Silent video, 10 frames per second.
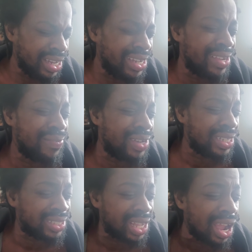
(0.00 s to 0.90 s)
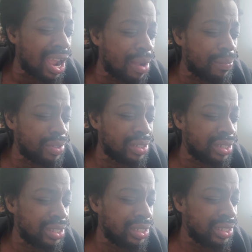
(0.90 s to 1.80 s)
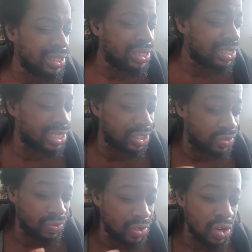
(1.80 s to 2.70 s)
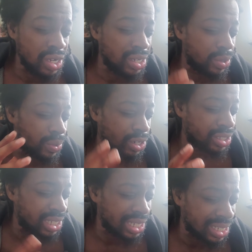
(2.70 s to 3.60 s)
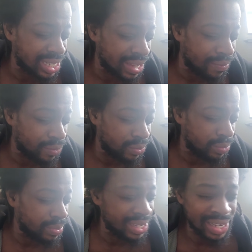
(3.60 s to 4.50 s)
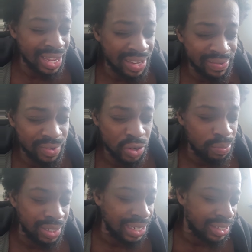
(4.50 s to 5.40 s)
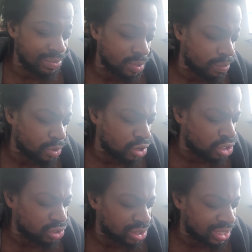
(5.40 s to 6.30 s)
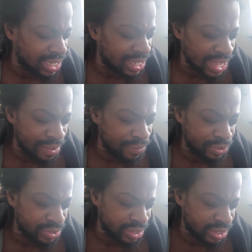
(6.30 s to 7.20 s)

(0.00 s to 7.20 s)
and giving us the army to destroy the work of the devil. May you have no place, memorial, say ever.